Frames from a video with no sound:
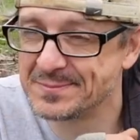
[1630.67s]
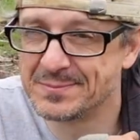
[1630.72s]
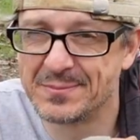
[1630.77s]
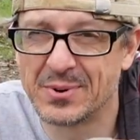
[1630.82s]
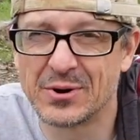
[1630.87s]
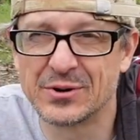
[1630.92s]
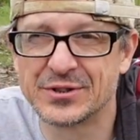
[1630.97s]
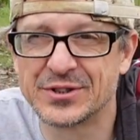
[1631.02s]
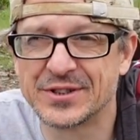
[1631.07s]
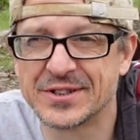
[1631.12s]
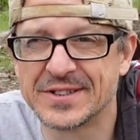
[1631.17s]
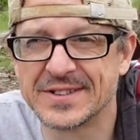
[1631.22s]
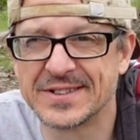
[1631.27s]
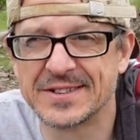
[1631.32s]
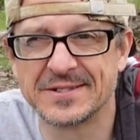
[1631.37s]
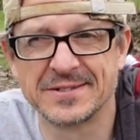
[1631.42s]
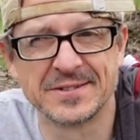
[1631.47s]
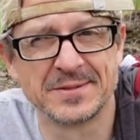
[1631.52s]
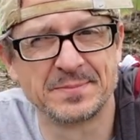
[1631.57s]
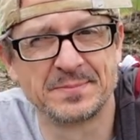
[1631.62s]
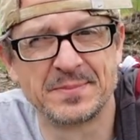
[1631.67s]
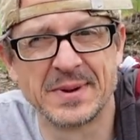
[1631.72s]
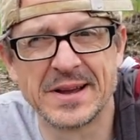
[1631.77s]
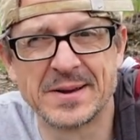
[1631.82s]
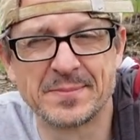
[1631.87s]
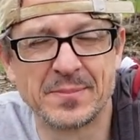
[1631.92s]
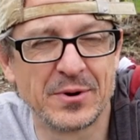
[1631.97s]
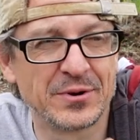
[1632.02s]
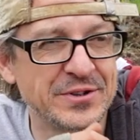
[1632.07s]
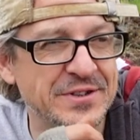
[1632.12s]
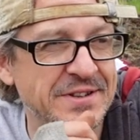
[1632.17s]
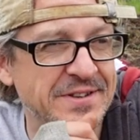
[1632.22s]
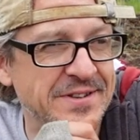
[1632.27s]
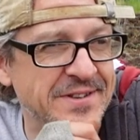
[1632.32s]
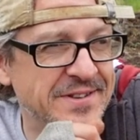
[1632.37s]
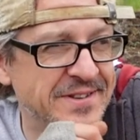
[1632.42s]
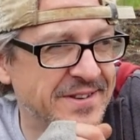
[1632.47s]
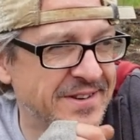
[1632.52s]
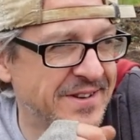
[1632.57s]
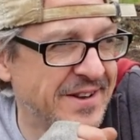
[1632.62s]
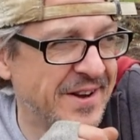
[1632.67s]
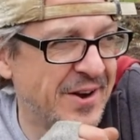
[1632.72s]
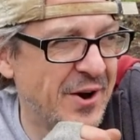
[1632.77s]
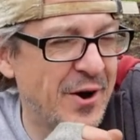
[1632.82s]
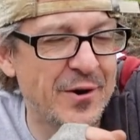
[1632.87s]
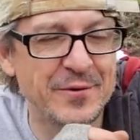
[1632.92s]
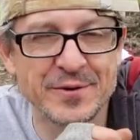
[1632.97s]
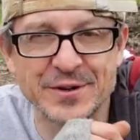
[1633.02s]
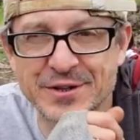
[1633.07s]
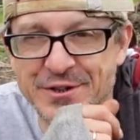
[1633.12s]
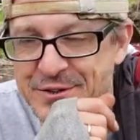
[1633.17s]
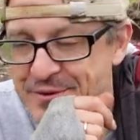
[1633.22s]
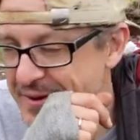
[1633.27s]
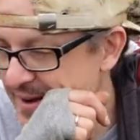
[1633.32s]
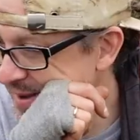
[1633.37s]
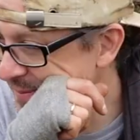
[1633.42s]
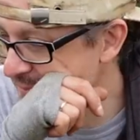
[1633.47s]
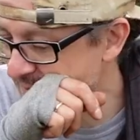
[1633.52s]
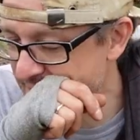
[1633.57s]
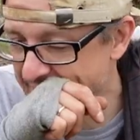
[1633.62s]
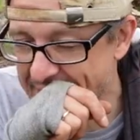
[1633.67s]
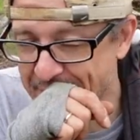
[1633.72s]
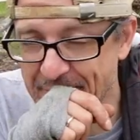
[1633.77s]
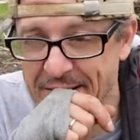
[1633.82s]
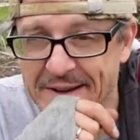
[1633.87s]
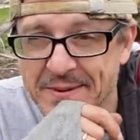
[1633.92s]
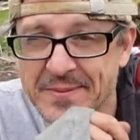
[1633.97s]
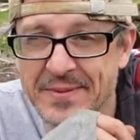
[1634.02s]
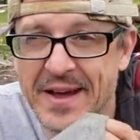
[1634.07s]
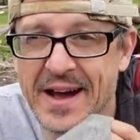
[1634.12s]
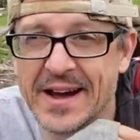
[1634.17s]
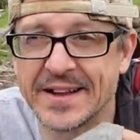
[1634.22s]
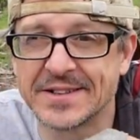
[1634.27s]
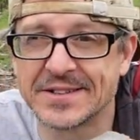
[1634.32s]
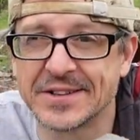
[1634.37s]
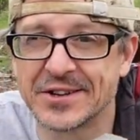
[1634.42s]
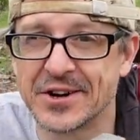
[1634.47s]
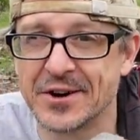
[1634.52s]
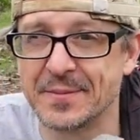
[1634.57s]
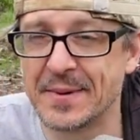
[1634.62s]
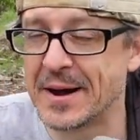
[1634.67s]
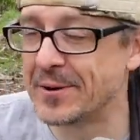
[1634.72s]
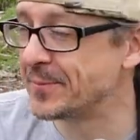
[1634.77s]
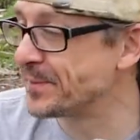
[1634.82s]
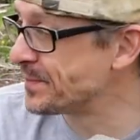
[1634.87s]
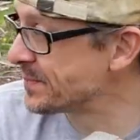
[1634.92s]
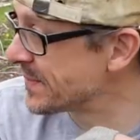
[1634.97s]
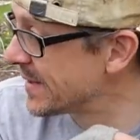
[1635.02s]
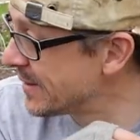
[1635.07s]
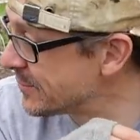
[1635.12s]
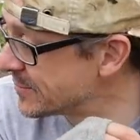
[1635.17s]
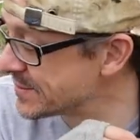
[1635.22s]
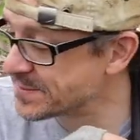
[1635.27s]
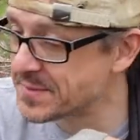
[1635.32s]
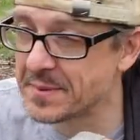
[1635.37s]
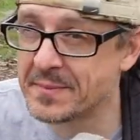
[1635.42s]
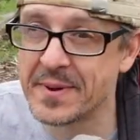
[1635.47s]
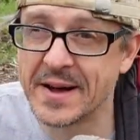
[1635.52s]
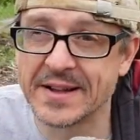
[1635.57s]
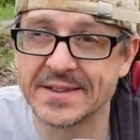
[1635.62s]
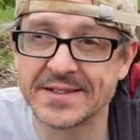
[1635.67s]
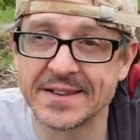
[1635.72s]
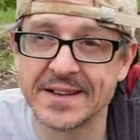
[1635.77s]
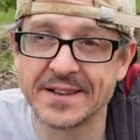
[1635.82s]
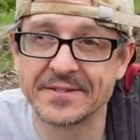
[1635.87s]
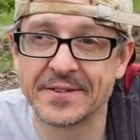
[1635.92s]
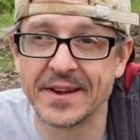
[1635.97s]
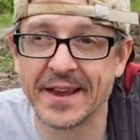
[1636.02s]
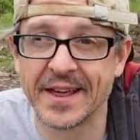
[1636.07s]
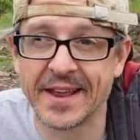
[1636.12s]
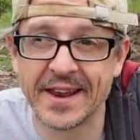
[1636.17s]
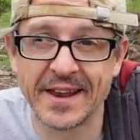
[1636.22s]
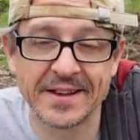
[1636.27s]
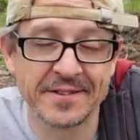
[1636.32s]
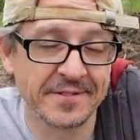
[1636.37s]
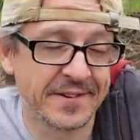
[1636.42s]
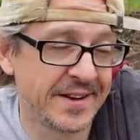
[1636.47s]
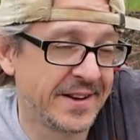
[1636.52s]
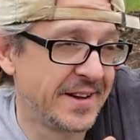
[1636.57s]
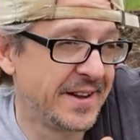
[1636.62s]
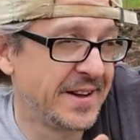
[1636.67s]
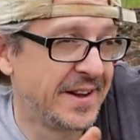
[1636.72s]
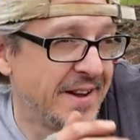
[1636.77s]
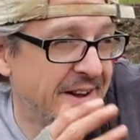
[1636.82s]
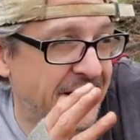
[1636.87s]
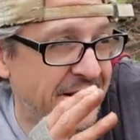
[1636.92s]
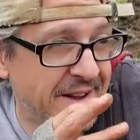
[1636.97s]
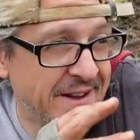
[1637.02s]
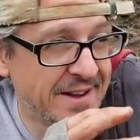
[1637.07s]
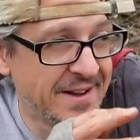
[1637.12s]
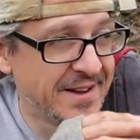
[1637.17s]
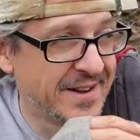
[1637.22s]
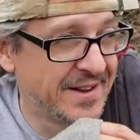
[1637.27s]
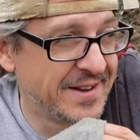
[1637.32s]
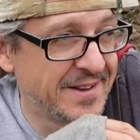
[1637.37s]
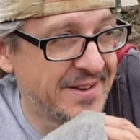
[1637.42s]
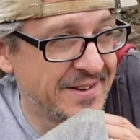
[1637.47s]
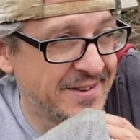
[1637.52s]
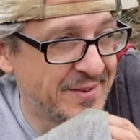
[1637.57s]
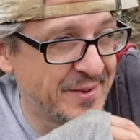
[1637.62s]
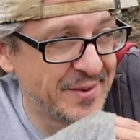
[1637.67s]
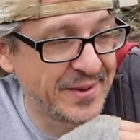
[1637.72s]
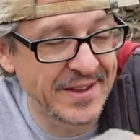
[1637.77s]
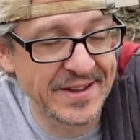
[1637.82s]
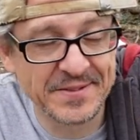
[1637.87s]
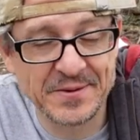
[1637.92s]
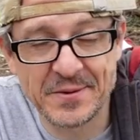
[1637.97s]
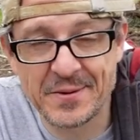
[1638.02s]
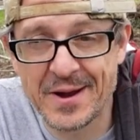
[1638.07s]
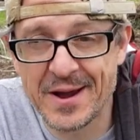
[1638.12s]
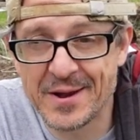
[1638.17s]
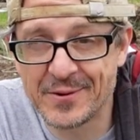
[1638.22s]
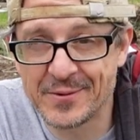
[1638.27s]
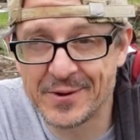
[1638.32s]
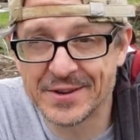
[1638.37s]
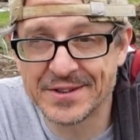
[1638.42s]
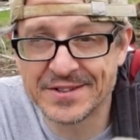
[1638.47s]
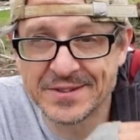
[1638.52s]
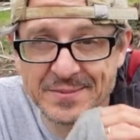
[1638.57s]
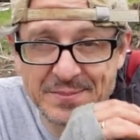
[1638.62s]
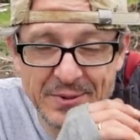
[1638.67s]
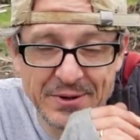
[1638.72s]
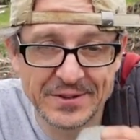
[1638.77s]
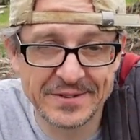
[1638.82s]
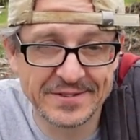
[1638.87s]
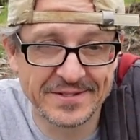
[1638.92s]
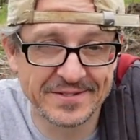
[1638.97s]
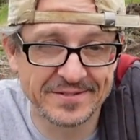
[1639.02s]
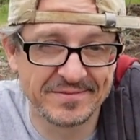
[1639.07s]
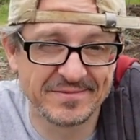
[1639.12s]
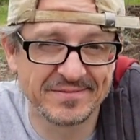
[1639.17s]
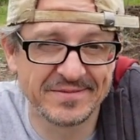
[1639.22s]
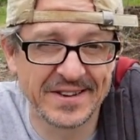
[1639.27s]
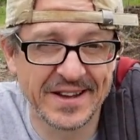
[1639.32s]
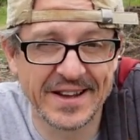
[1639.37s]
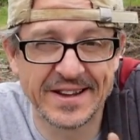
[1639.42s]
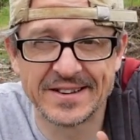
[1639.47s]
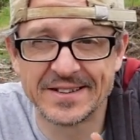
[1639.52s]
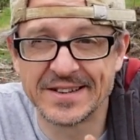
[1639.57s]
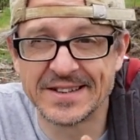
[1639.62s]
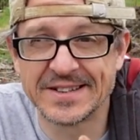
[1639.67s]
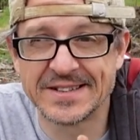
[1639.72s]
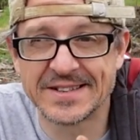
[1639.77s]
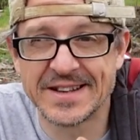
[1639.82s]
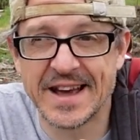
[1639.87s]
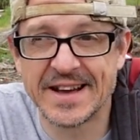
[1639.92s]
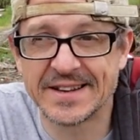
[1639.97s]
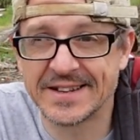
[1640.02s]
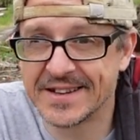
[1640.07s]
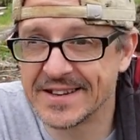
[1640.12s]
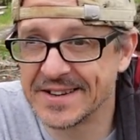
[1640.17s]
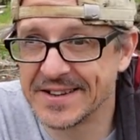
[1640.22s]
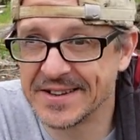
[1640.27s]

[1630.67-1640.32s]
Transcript: Bush, there's a big bush or a tree. Anyway, that had to come out. I was prepared to live and let live and leave it where it was, but A, it's dead.